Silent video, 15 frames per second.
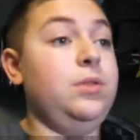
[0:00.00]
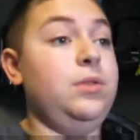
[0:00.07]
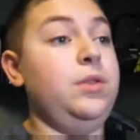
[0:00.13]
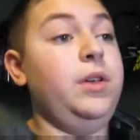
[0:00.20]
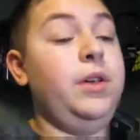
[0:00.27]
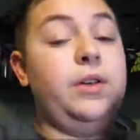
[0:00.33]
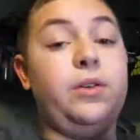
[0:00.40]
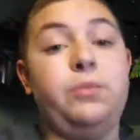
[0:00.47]

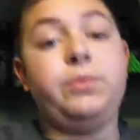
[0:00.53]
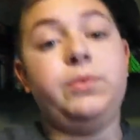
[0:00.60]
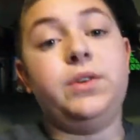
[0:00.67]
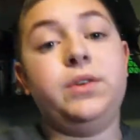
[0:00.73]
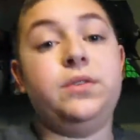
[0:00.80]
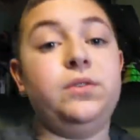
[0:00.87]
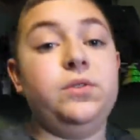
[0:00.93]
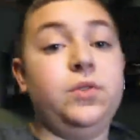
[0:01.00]
yeah, I hope you
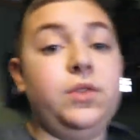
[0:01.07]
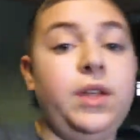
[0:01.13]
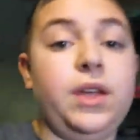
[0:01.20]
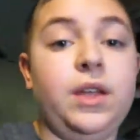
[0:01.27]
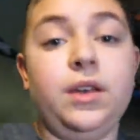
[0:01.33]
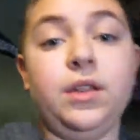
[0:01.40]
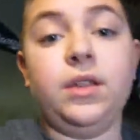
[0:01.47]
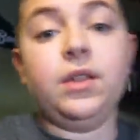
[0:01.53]
guys enjoy
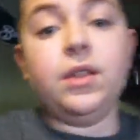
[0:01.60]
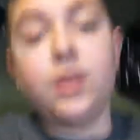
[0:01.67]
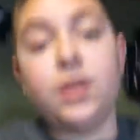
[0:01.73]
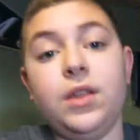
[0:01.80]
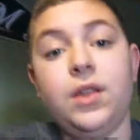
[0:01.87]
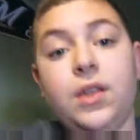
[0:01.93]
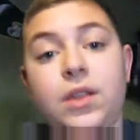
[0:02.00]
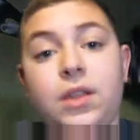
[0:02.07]
that.
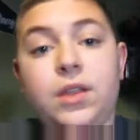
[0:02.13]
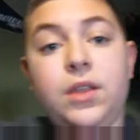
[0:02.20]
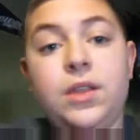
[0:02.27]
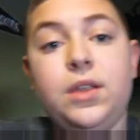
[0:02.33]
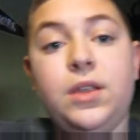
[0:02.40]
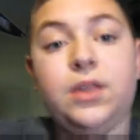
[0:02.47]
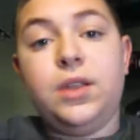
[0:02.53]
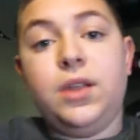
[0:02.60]

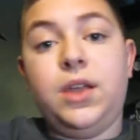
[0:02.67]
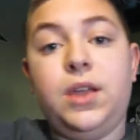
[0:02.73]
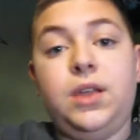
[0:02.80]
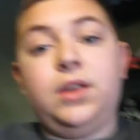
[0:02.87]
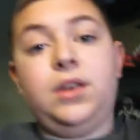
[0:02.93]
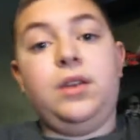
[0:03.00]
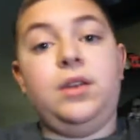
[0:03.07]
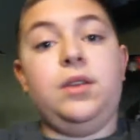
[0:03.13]

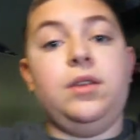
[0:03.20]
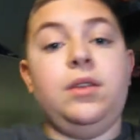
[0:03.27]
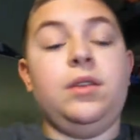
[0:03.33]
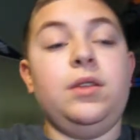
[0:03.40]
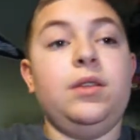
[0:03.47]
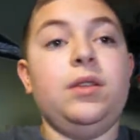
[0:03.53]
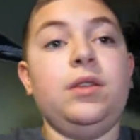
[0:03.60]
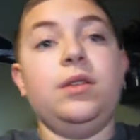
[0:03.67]
And
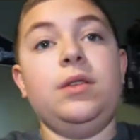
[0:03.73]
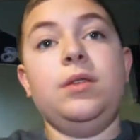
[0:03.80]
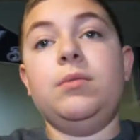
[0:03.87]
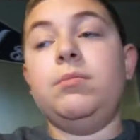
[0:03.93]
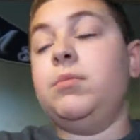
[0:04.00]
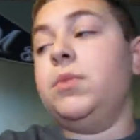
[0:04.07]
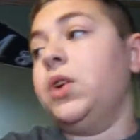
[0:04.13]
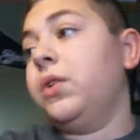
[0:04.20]

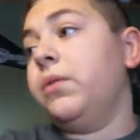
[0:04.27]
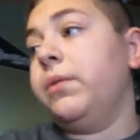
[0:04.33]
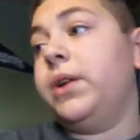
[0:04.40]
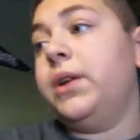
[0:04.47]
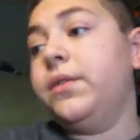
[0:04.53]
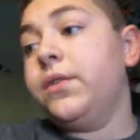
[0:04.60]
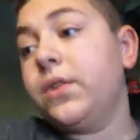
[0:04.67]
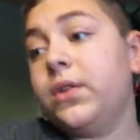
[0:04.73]
but
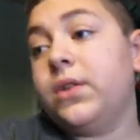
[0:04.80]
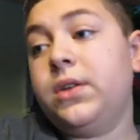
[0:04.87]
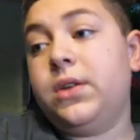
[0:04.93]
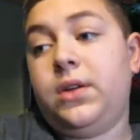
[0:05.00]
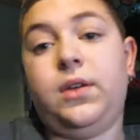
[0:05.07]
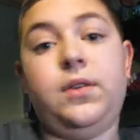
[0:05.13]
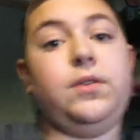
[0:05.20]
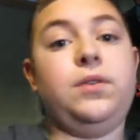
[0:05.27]
otherwise
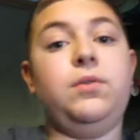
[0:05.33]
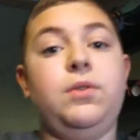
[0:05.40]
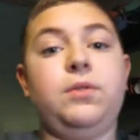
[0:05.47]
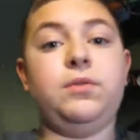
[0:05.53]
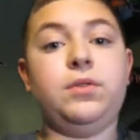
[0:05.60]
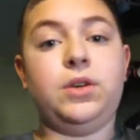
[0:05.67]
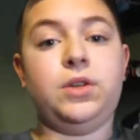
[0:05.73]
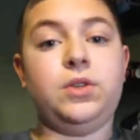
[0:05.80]
yeah, I'll see you
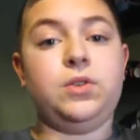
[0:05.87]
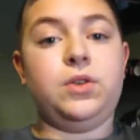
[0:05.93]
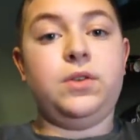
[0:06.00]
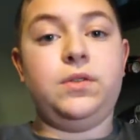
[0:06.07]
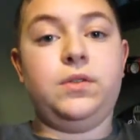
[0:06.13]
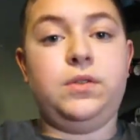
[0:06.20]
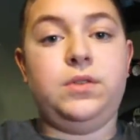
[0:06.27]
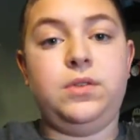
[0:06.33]
after I get
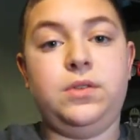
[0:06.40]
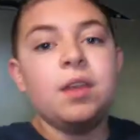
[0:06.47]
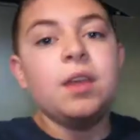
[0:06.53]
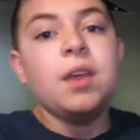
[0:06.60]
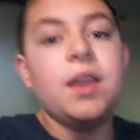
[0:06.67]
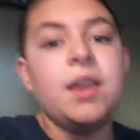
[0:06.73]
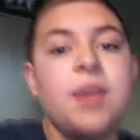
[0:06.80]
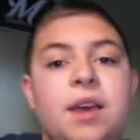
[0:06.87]
dressed.
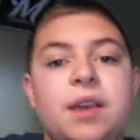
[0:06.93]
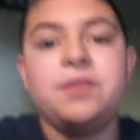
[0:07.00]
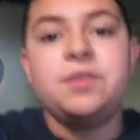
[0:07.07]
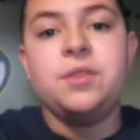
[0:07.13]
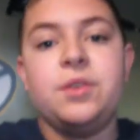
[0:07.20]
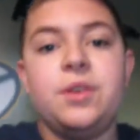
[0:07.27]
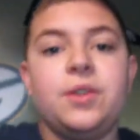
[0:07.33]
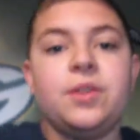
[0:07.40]
Hey guys,
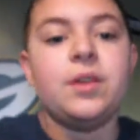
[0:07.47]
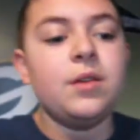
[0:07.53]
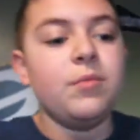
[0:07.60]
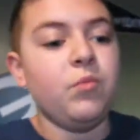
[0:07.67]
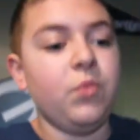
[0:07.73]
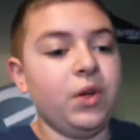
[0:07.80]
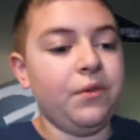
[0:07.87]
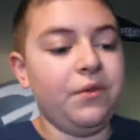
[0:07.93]
so now that
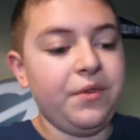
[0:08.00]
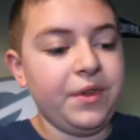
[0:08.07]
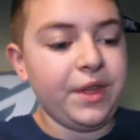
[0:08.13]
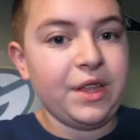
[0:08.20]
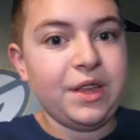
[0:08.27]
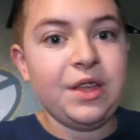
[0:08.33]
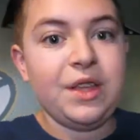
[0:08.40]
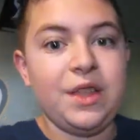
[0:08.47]
I'm well
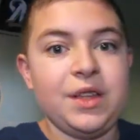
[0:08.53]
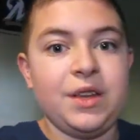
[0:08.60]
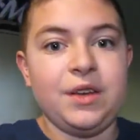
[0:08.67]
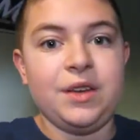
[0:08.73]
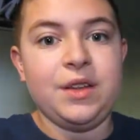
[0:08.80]
fed and